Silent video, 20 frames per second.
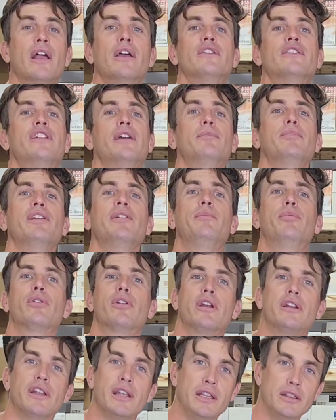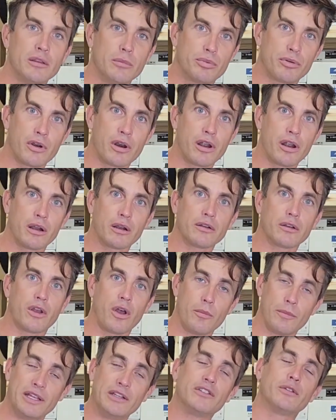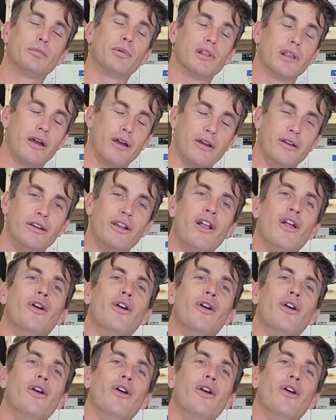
simply put it in the product comments below.